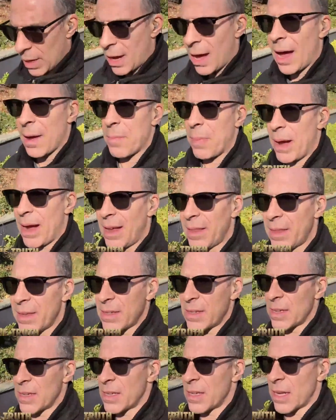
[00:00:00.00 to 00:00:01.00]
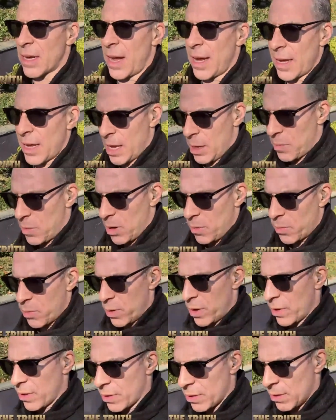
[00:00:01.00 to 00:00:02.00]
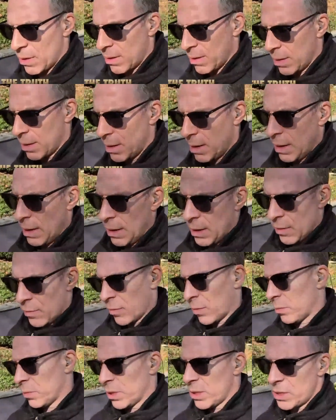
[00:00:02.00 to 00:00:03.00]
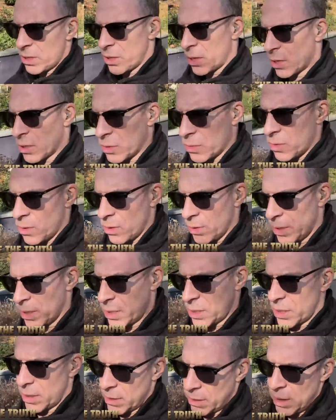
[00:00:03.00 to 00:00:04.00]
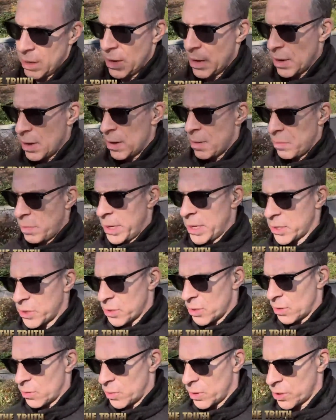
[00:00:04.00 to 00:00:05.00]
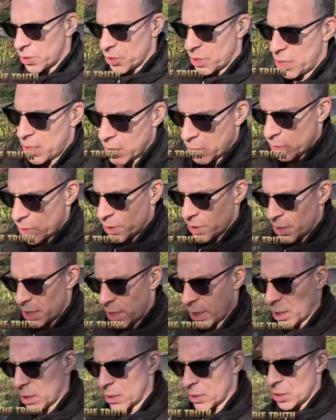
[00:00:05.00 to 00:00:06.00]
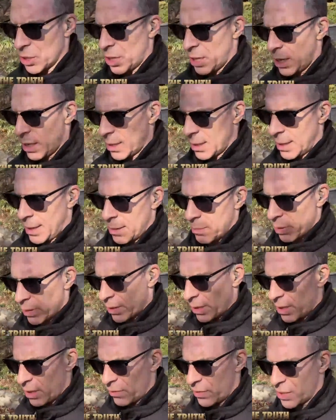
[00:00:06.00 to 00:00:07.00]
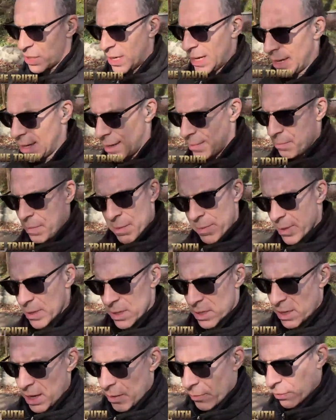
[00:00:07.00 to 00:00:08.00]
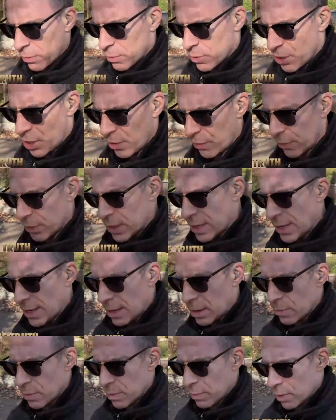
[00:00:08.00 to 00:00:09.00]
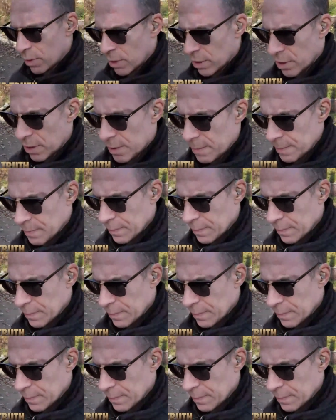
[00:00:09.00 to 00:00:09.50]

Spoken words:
hypothesis that I came up with from listening to all this, and based on what John was saying, John, I believe, said, maybe this came from Jeffrey Taubenberger,